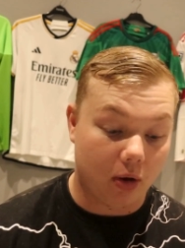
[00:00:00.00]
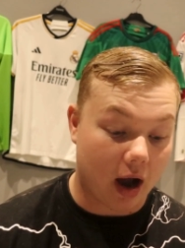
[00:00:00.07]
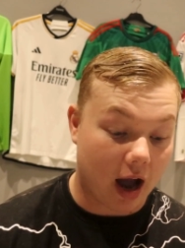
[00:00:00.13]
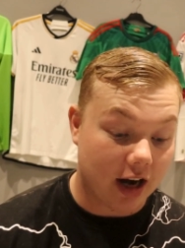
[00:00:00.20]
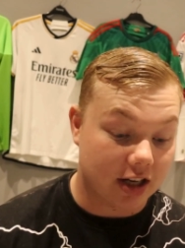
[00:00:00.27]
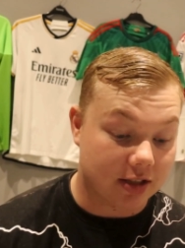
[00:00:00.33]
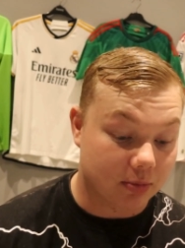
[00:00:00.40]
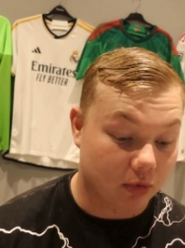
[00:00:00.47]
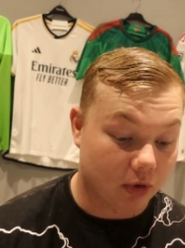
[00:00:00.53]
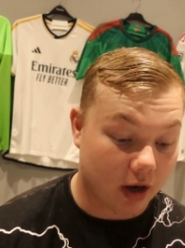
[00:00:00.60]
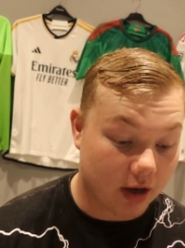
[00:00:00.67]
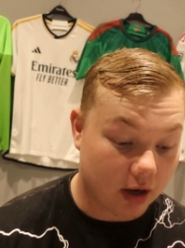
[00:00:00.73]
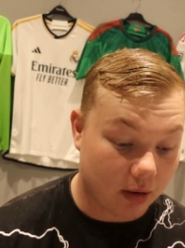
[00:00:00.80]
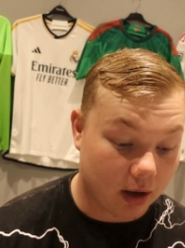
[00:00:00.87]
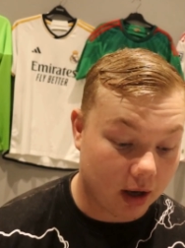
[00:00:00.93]
put Alex
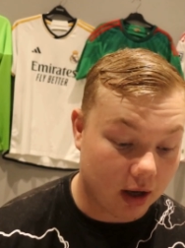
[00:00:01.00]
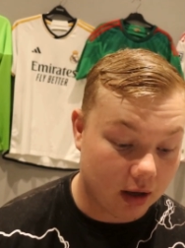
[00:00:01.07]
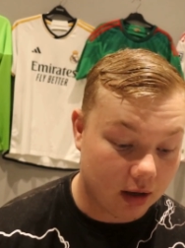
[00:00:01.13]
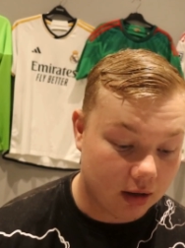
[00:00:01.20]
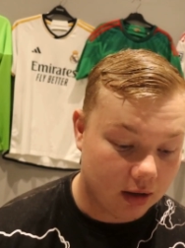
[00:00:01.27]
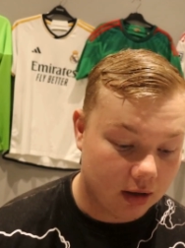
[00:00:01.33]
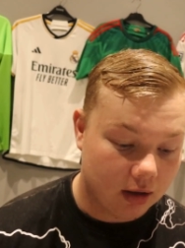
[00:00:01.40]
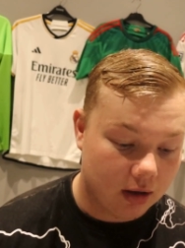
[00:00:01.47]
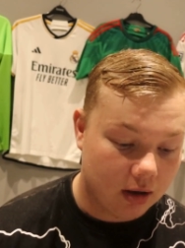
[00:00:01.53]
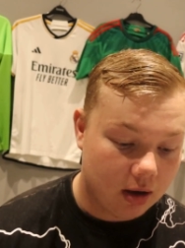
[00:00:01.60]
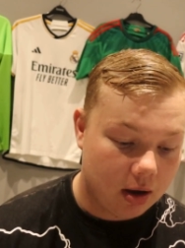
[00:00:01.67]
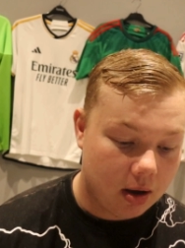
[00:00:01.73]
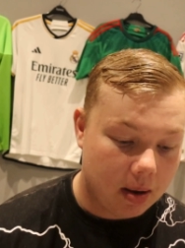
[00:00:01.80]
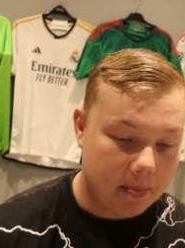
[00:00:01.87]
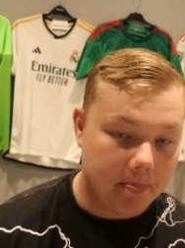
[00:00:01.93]
Moreno here,
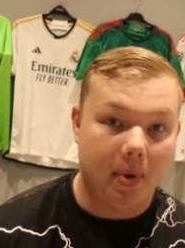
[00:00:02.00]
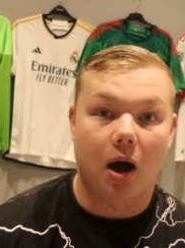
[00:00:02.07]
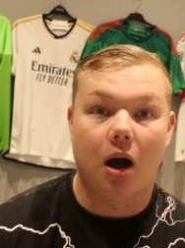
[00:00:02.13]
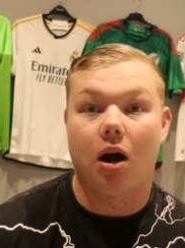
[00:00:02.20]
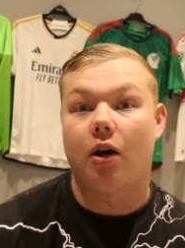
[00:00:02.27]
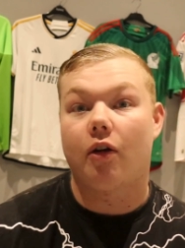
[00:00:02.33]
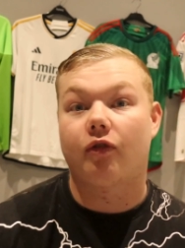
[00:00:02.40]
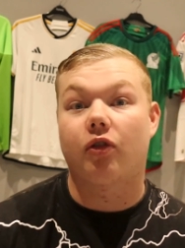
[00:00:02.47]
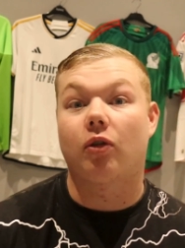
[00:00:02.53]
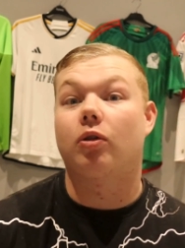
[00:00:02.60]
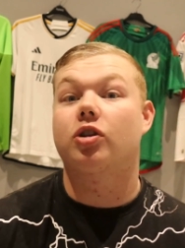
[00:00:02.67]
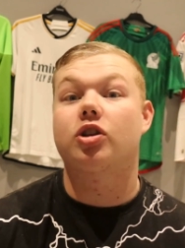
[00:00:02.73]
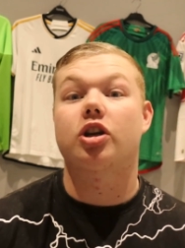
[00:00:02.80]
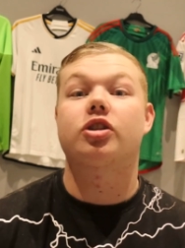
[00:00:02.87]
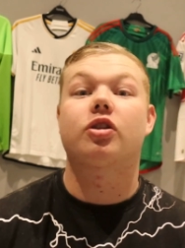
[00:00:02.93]
but
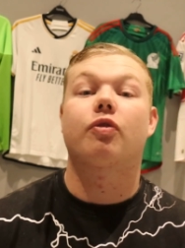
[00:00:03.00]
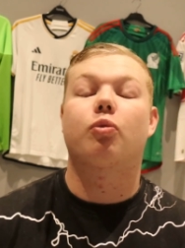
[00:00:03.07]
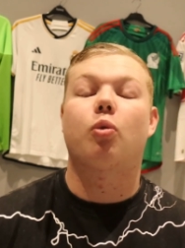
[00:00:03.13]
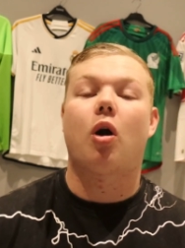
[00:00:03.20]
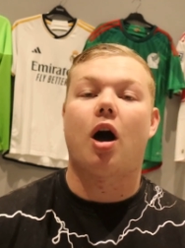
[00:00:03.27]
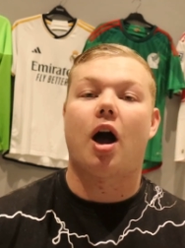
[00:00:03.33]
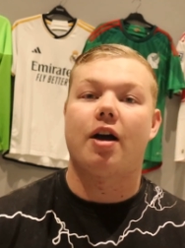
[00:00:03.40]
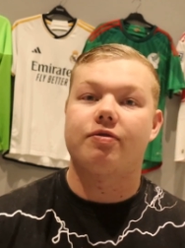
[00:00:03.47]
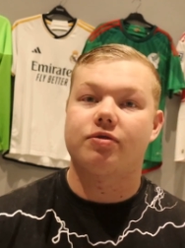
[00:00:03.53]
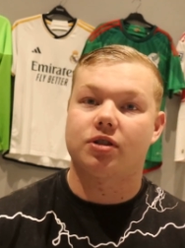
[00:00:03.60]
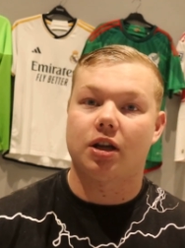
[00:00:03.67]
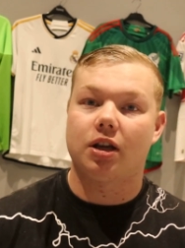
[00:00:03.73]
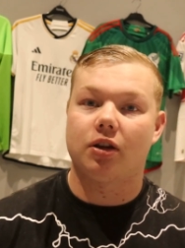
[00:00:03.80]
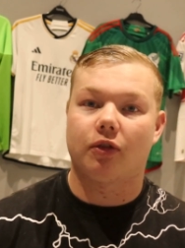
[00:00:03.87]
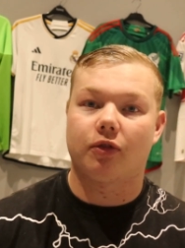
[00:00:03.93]
from judging of what I've
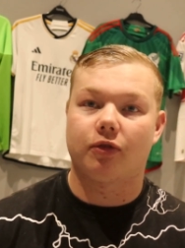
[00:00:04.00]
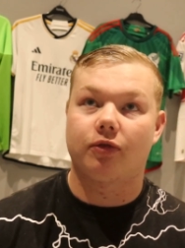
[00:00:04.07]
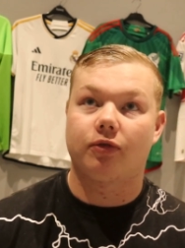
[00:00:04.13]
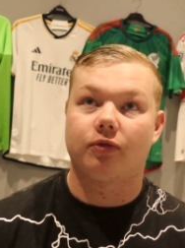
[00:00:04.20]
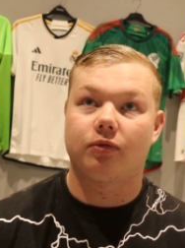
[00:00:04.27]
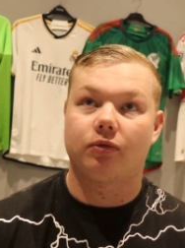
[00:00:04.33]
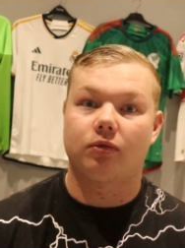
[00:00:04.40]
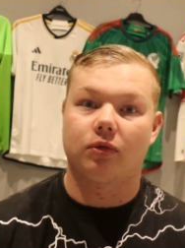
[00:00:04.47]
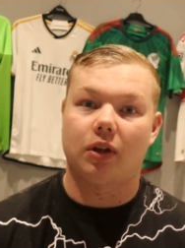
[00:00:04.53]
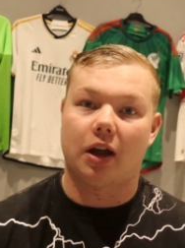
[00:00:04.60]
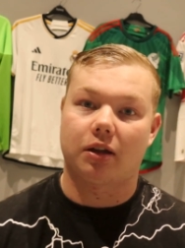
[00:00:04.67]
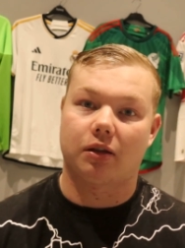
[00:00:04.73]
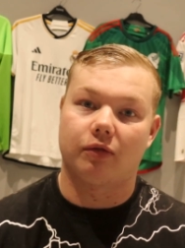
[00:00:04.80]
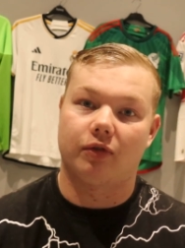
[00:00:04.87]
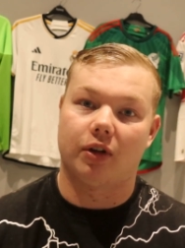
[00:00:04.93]
seen of
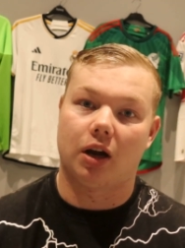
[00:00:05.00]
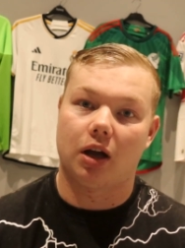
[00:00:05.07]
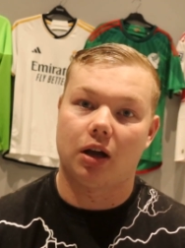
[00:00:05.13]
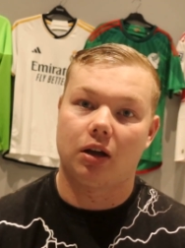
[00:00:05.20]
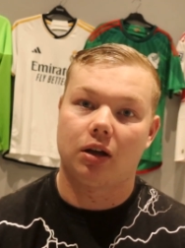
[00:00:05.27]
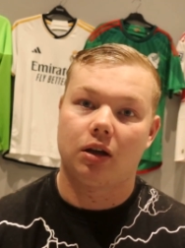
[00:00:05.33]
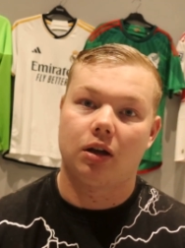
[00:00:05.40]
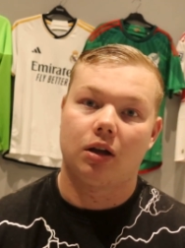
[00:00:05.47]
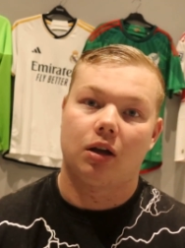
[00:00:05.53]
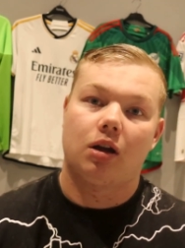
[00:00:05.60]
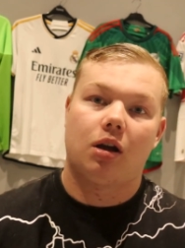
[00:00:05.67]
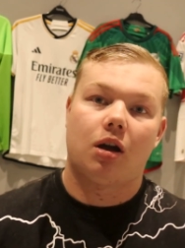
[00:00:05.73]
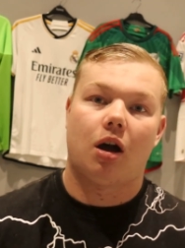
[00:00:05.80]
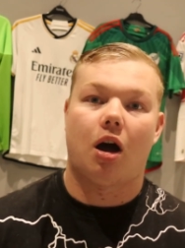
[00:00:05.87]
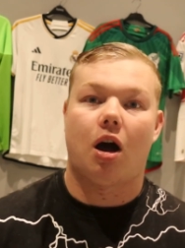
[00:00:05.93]
Aston Villa.
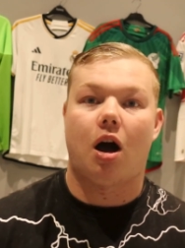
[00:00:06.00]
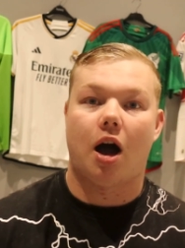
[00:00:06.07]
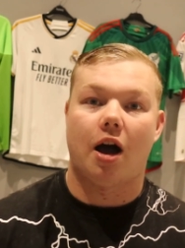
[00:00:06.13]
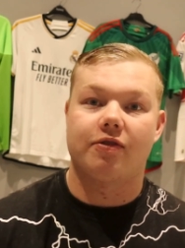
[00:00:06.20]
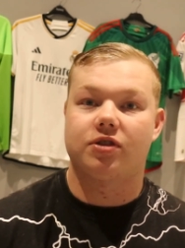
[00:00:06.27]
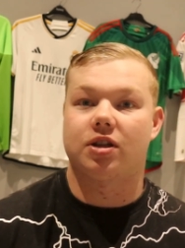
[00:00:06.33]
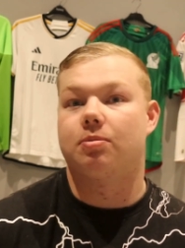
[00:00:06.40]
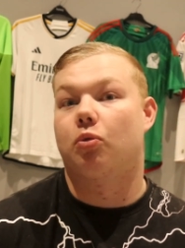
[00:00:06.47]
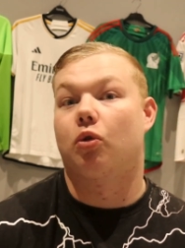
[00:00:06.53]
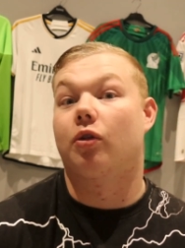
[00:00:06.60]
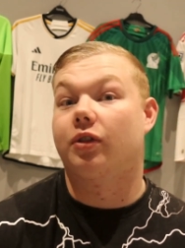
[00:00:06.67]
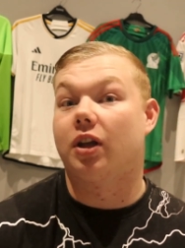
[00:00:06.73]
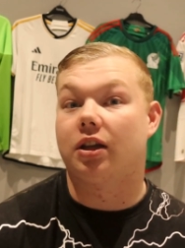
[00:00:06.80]
I've seen more of